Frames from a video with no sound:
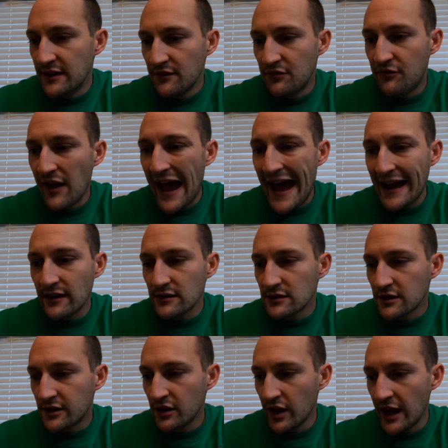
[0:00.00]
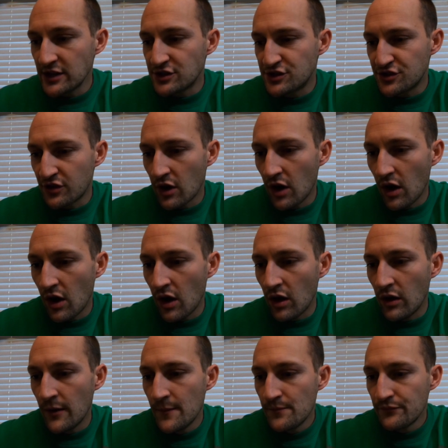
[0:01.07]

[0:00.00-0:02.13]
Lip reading: fat, cholesterol,